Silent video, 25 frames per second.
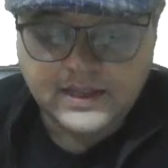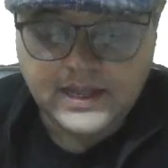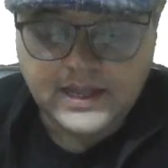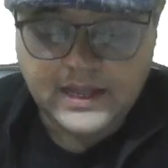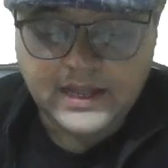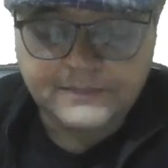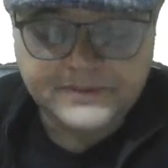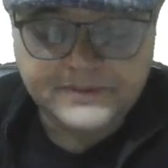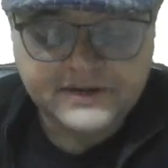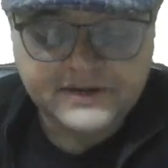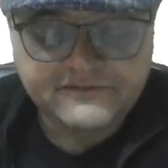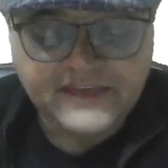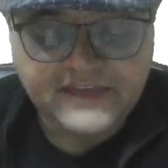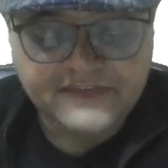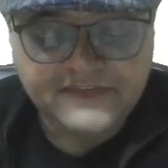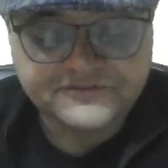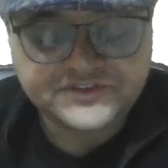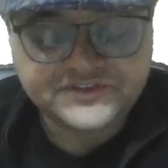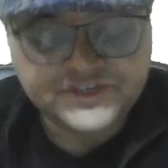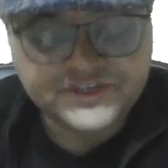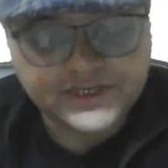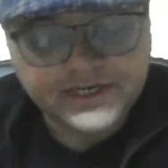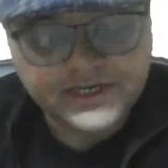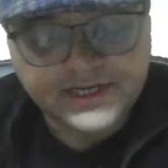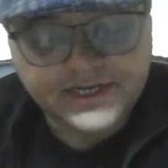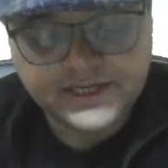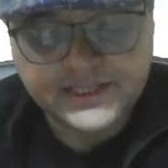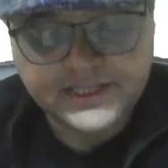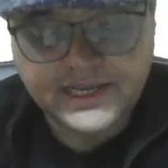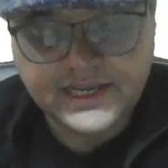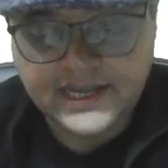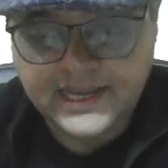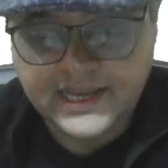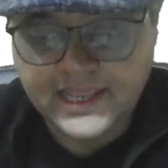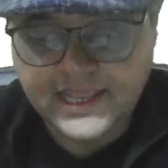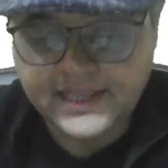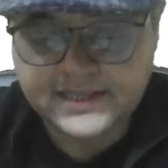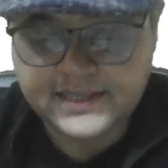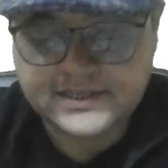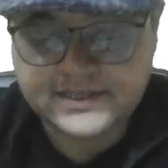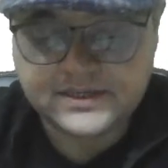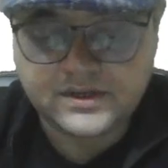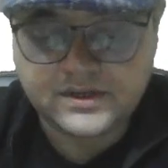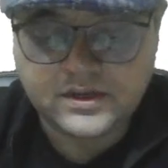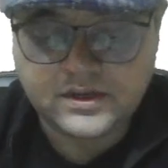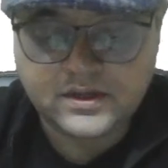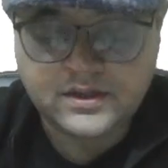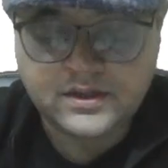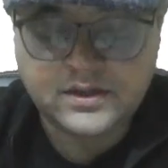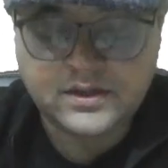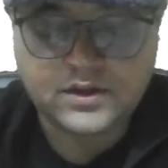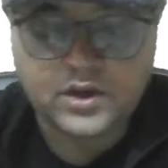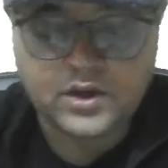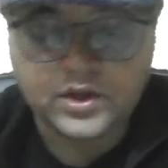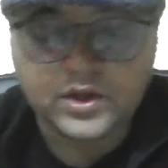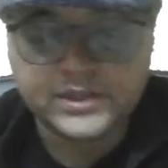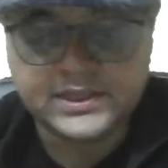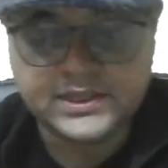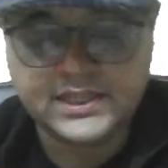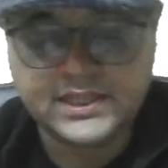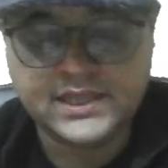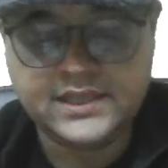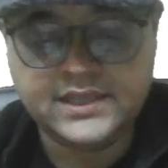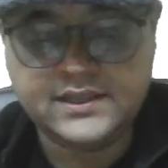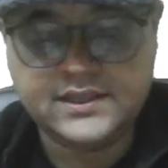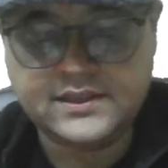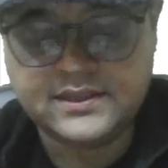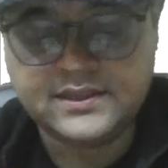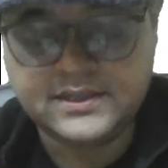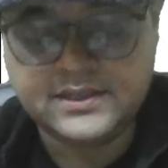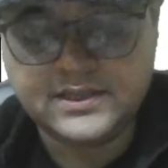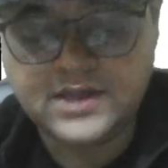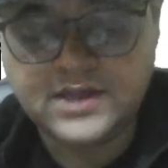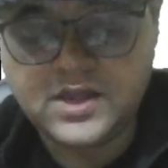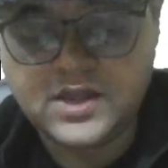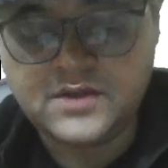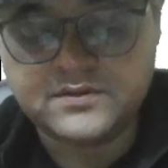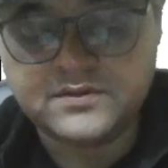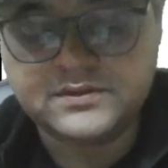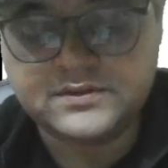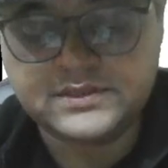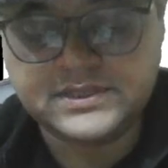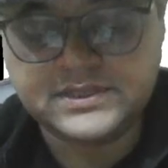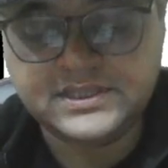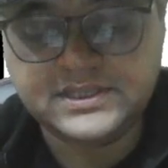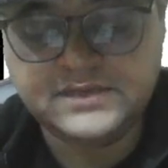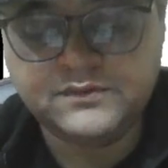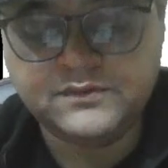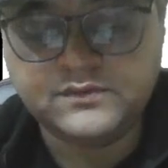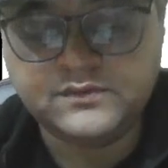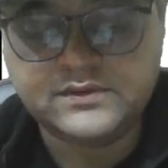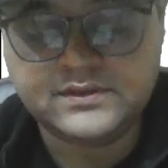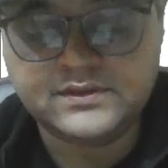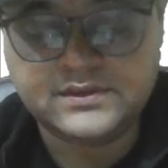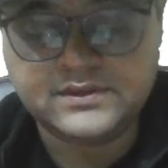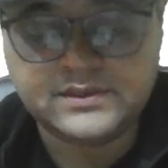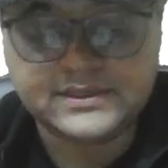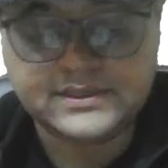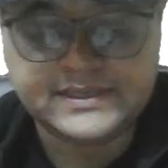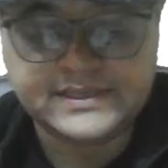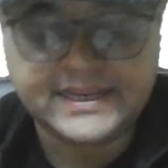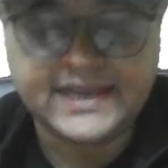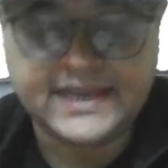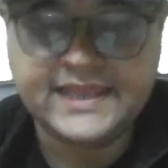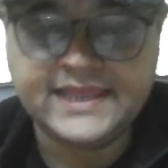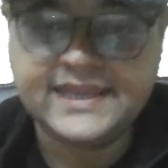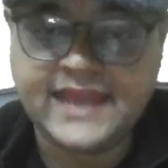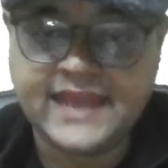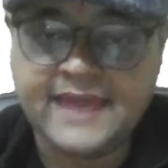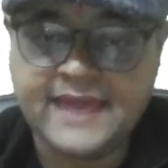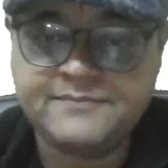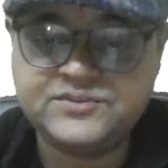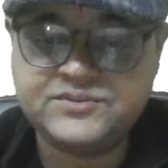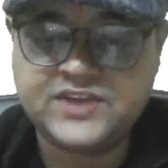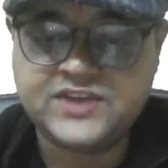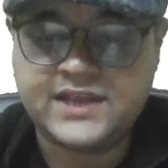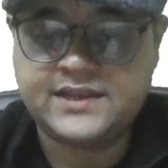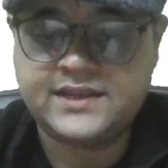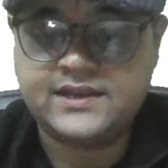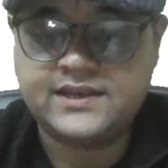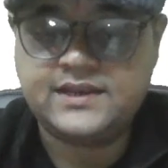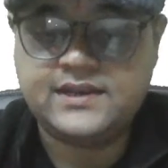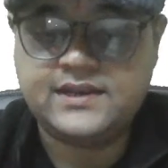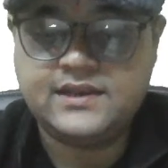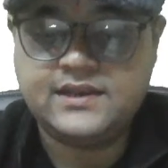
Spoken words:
Abhinav, I have shared the link on the Telegram channel.